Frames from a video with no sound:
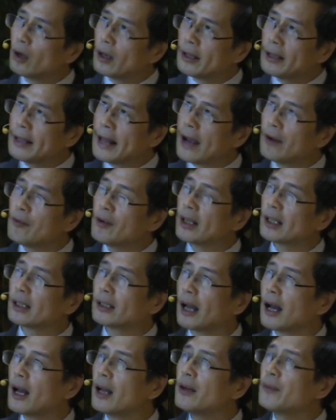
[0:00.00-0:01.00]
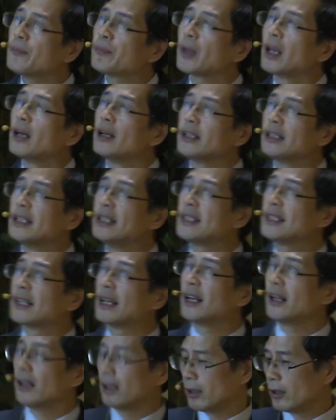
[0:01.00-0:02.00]
leveled down in
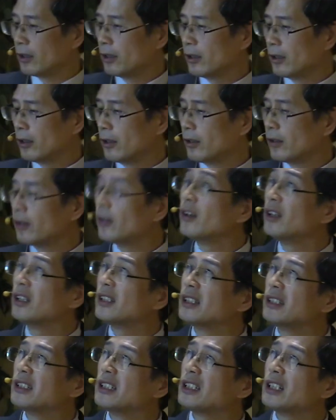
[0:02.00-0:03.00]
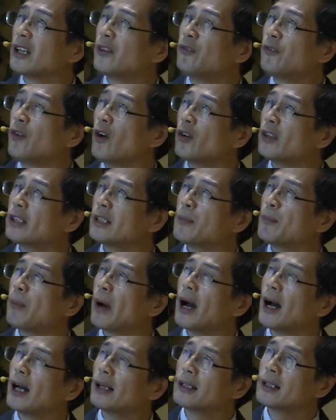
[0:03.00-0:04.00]
the focusing
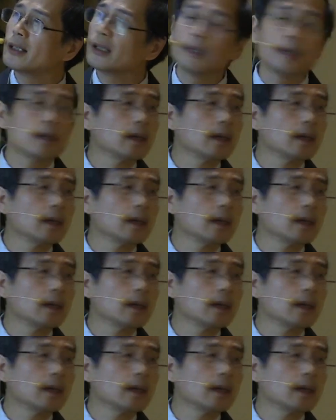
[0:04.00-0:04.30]
part